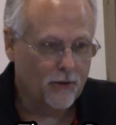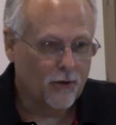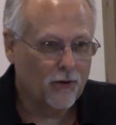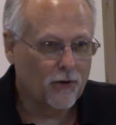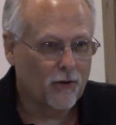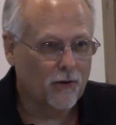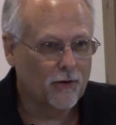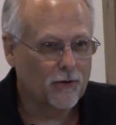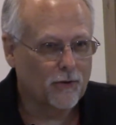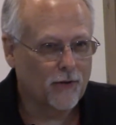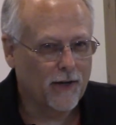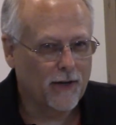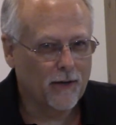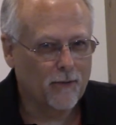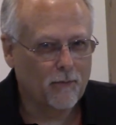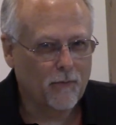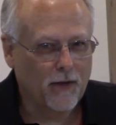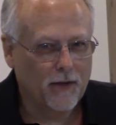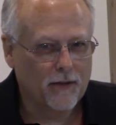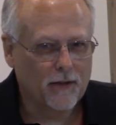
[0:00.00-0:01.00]
They're going to try
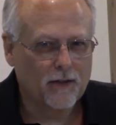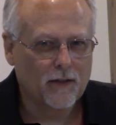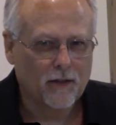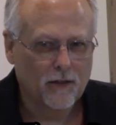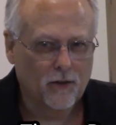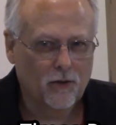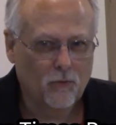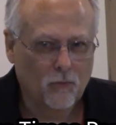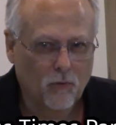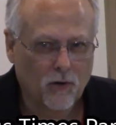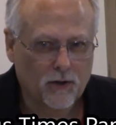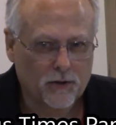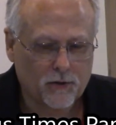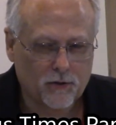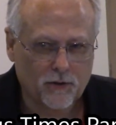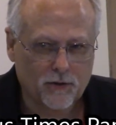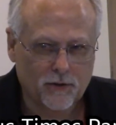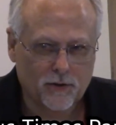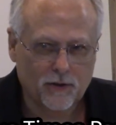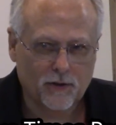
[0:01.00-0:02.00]
to make you
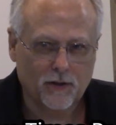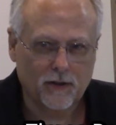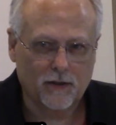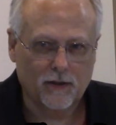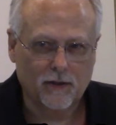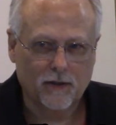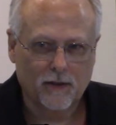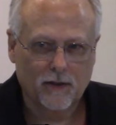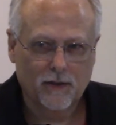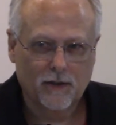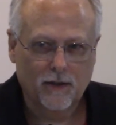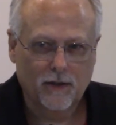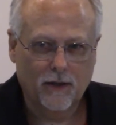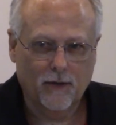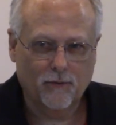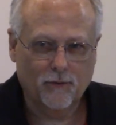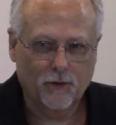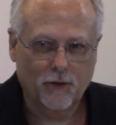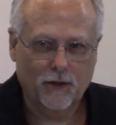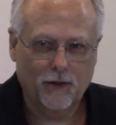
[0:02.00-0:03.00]
watch and see.
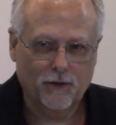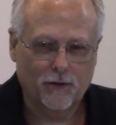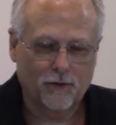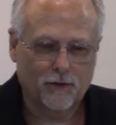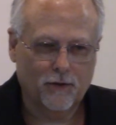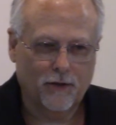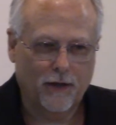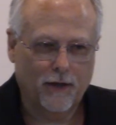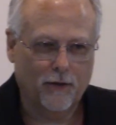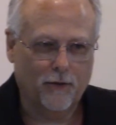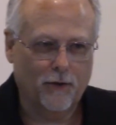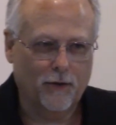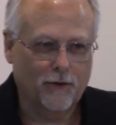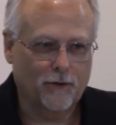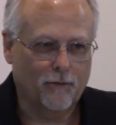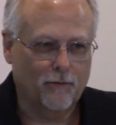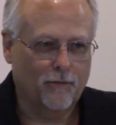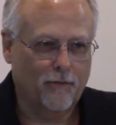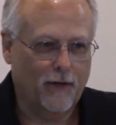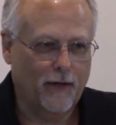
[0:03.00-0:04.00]
If Jesus
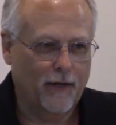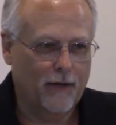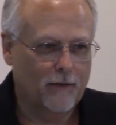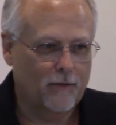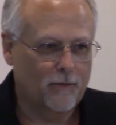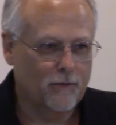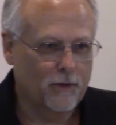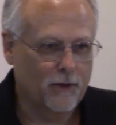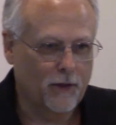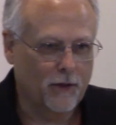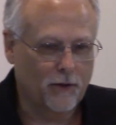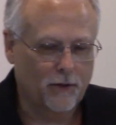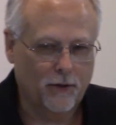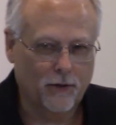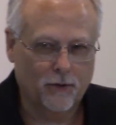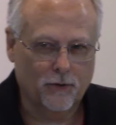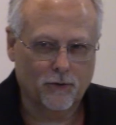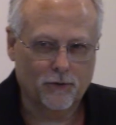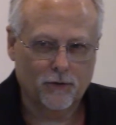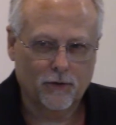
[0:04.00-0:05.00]
tarries in 5-10
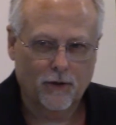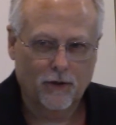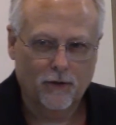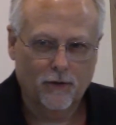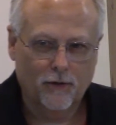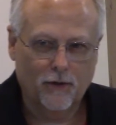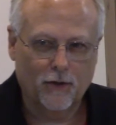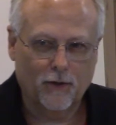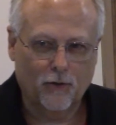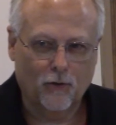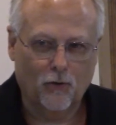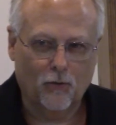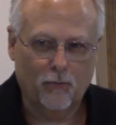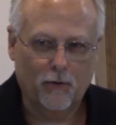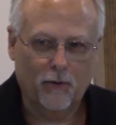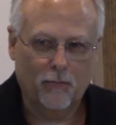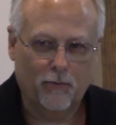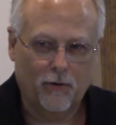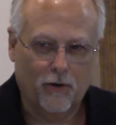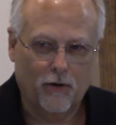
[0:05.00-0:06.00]
years, they're
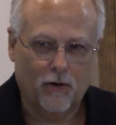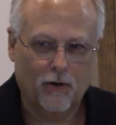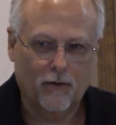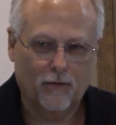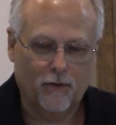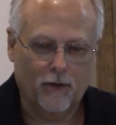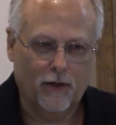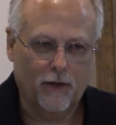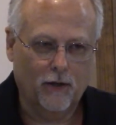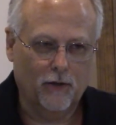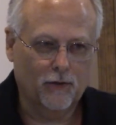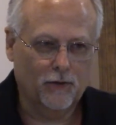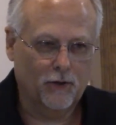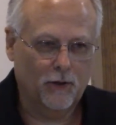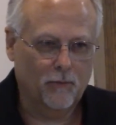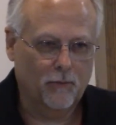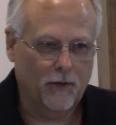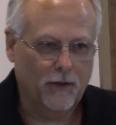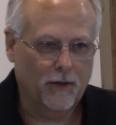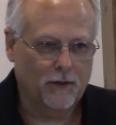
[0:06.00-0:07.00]
going to be part of the
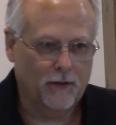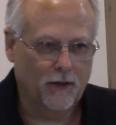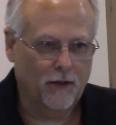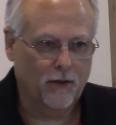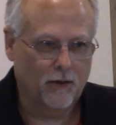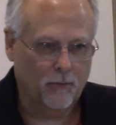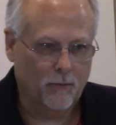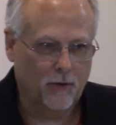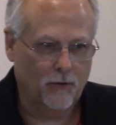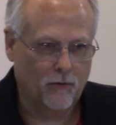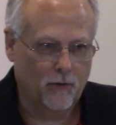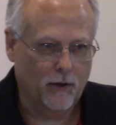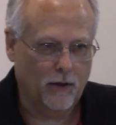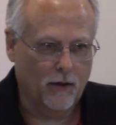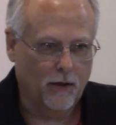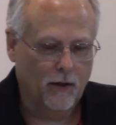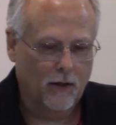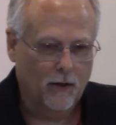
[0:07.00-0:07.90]
LGBT community.